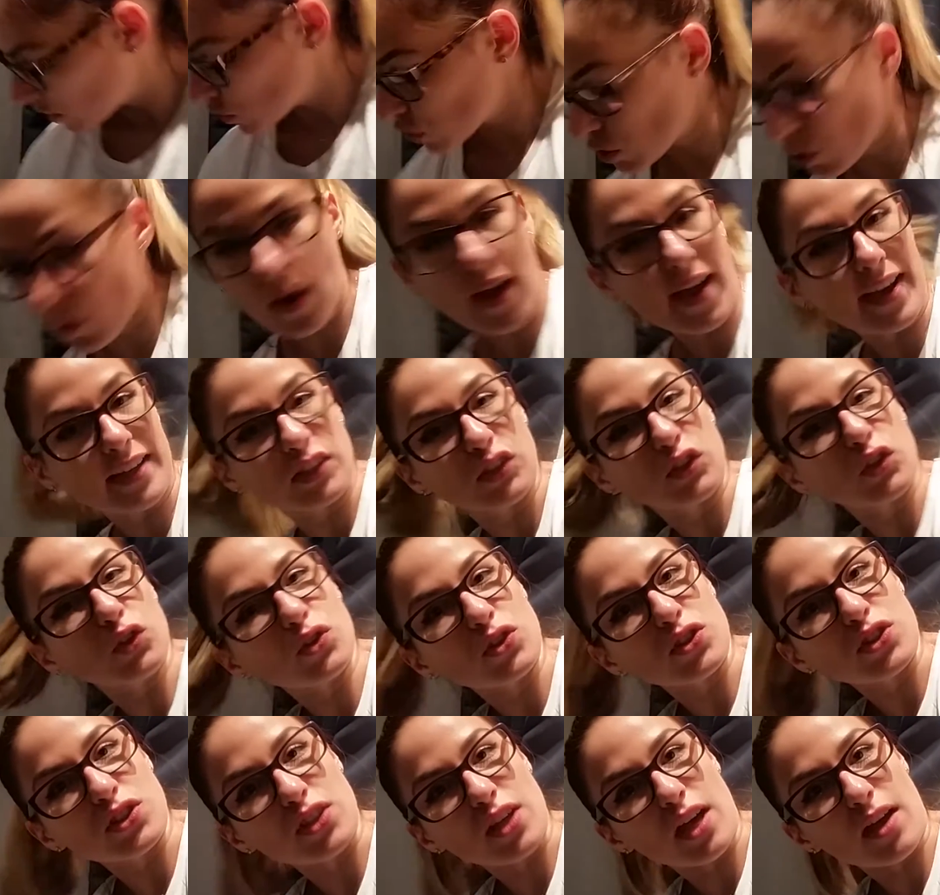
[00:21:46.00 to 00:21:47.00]
So I took
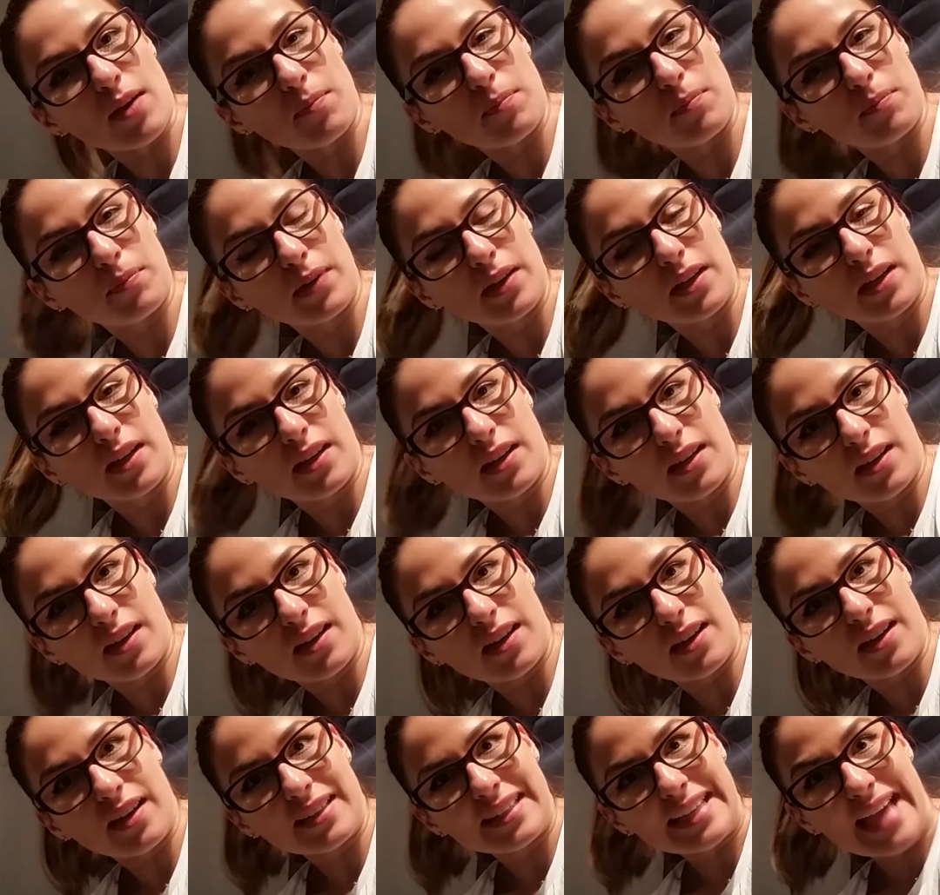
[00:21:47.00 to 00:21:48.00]
some
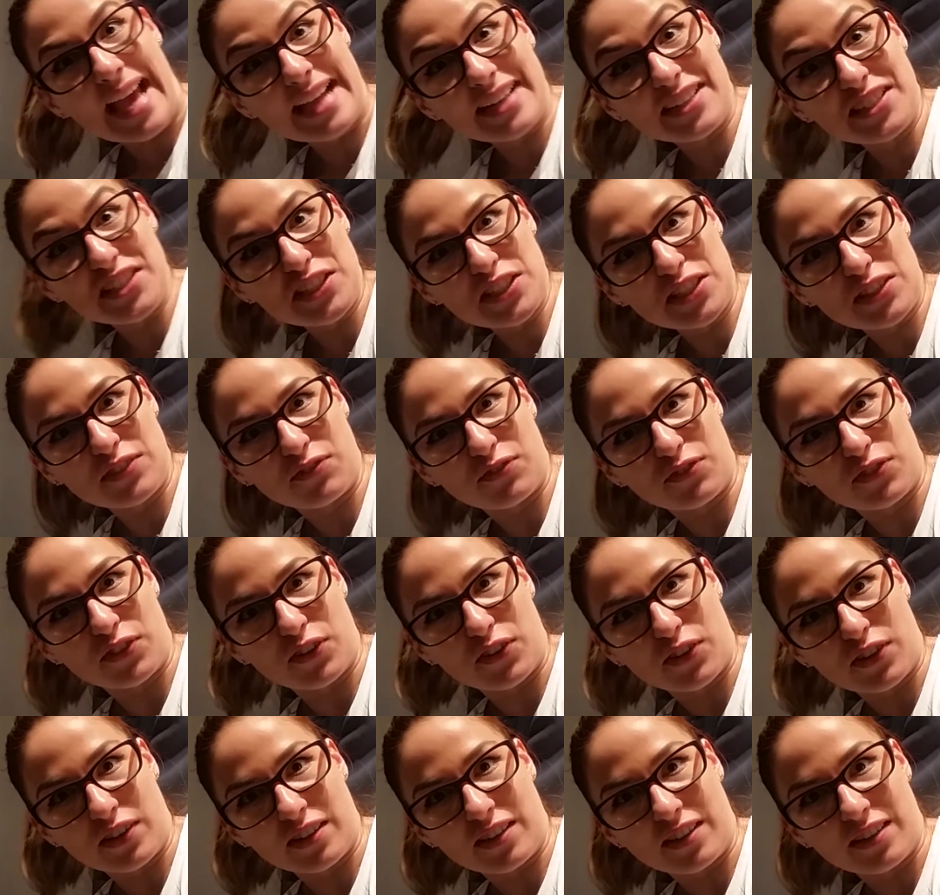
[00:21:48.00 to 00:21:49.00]
candies
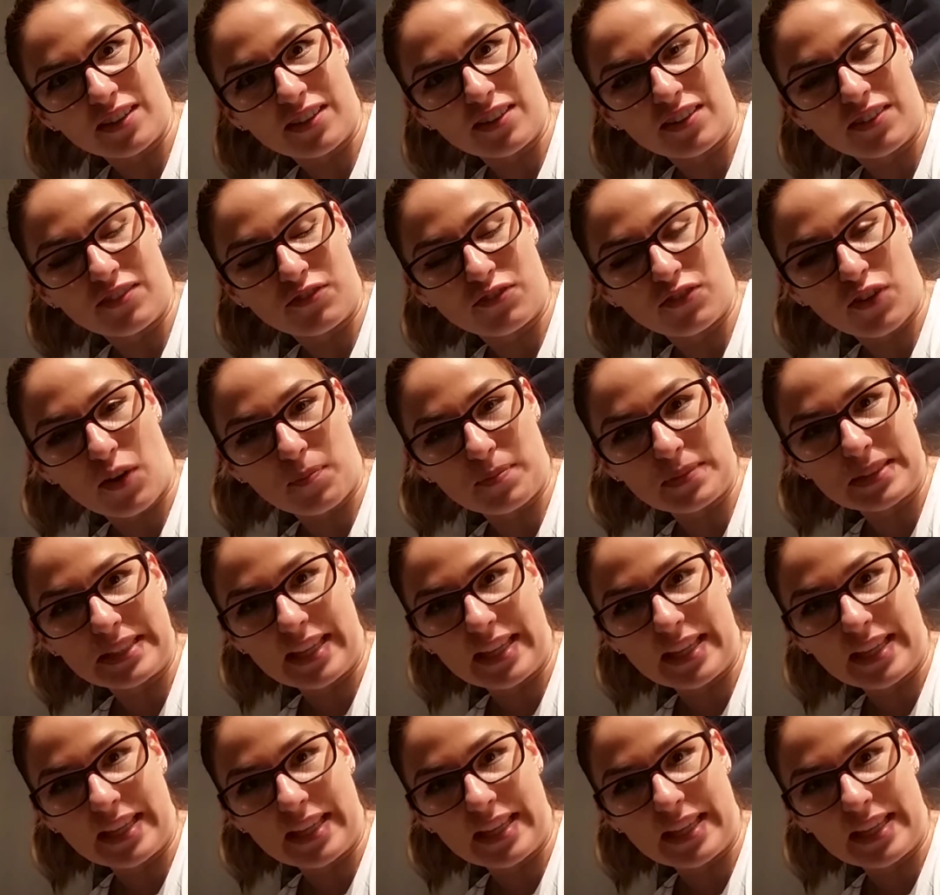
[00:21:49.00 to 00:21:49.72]
from